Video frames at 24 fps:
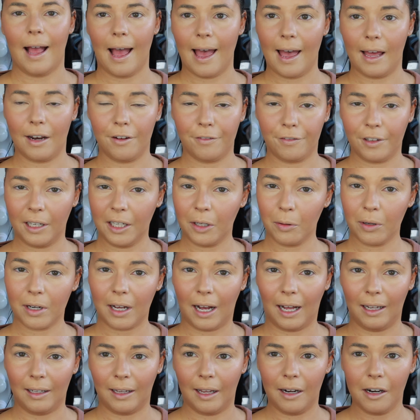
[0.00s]
And for liquid
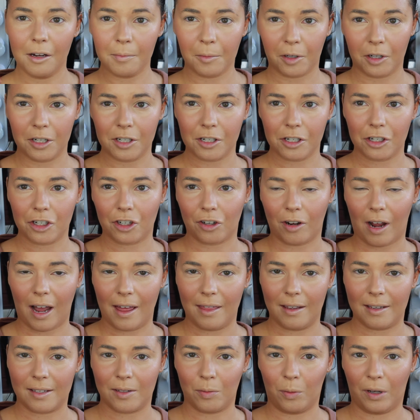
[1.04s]
highlighter, I'm going to
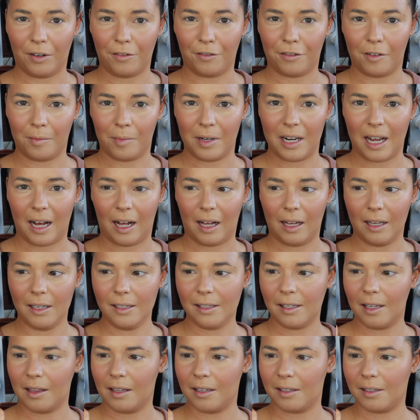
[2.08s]
try this one from
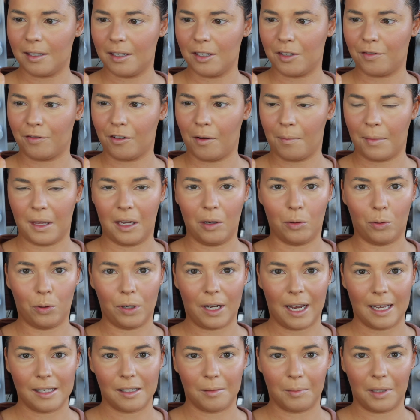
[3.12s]
Nars. This is from the
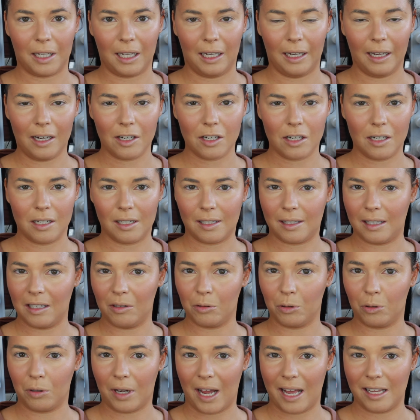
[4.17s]
Orgasm collection. It's the
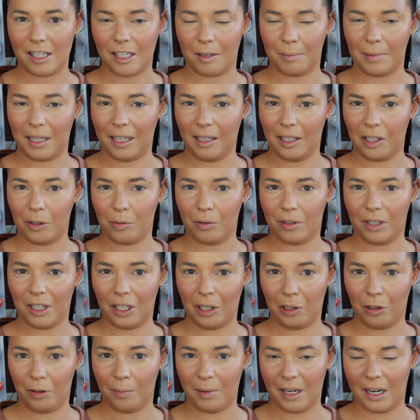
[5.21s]
Orgasm Liquid
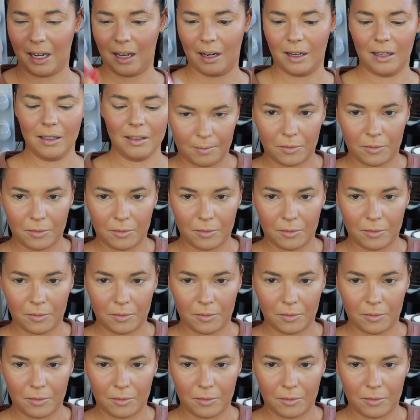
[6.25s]
Illuminator.